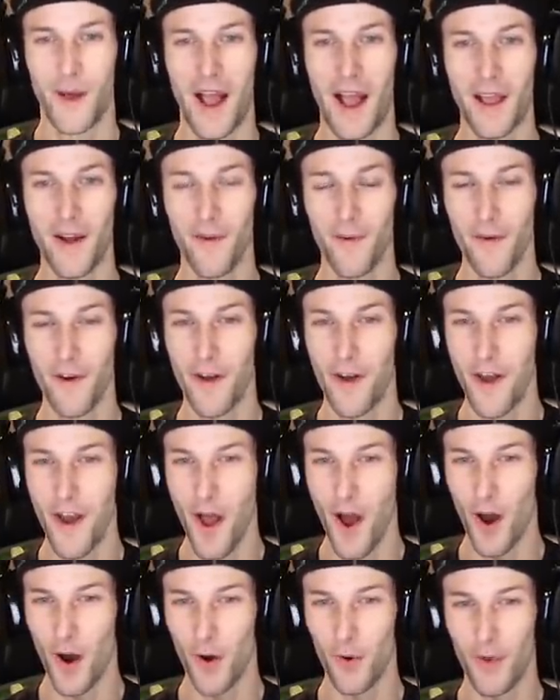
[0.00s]
so I don't
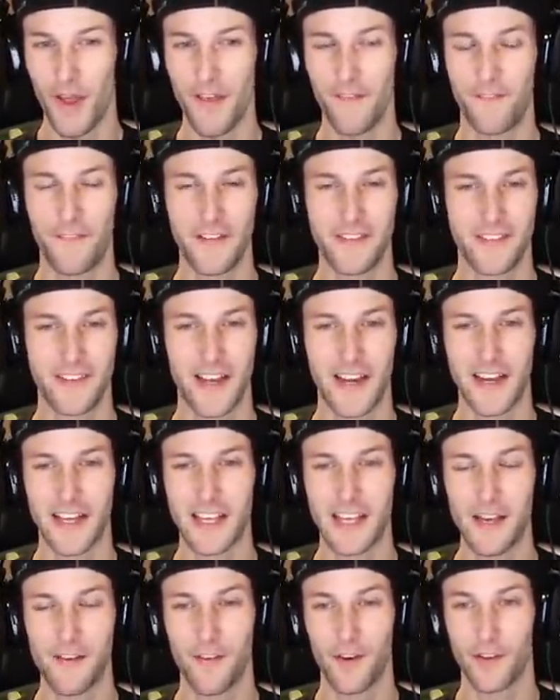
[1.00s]
know if it's gonna
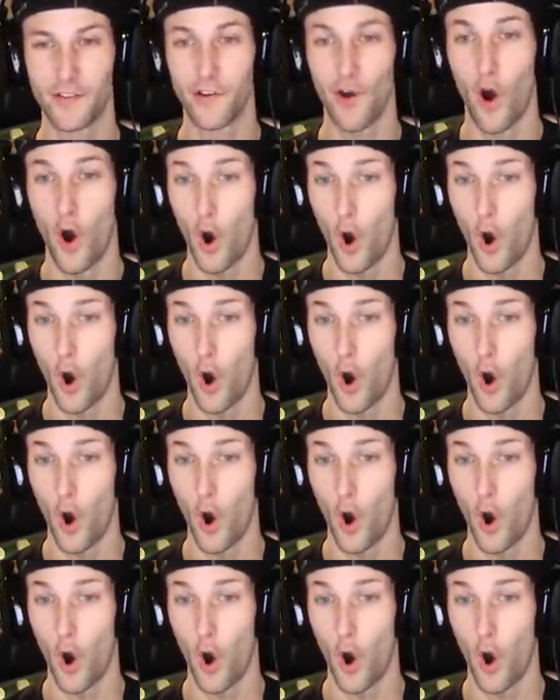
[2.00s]
give us